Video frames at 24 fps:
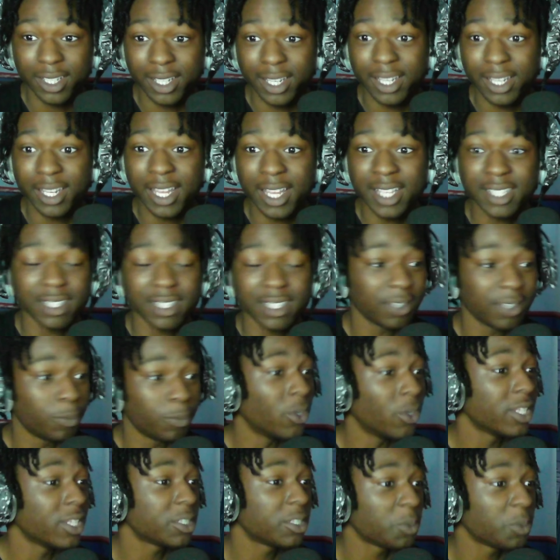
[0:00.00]
That's
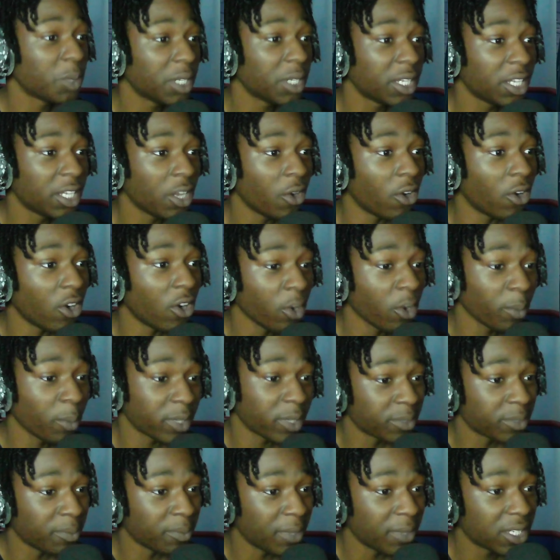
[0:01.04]
one swing, your arm is
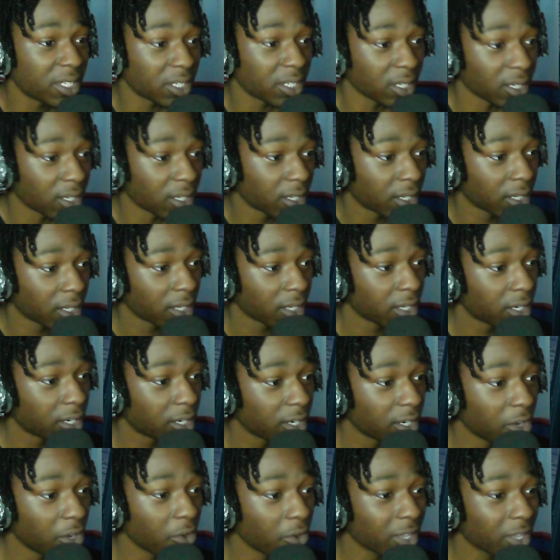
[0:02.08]
missing.
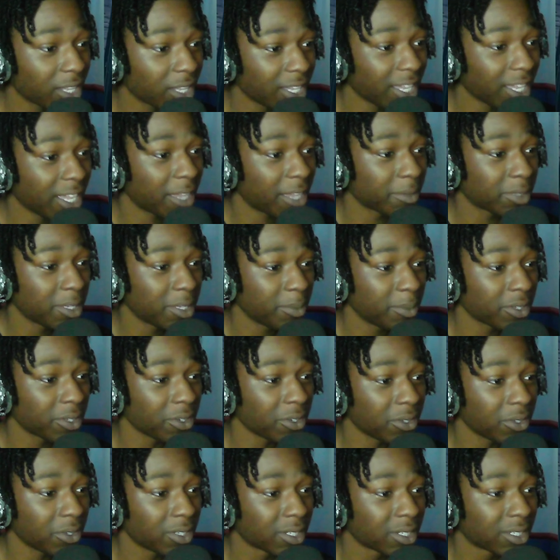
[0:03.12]
No cap, keep it
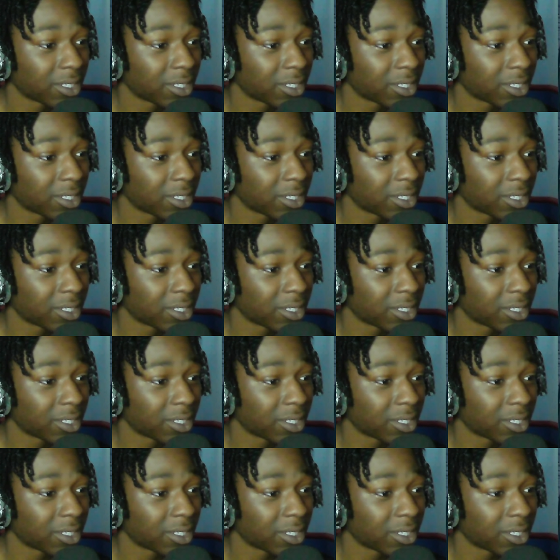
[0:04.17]
going.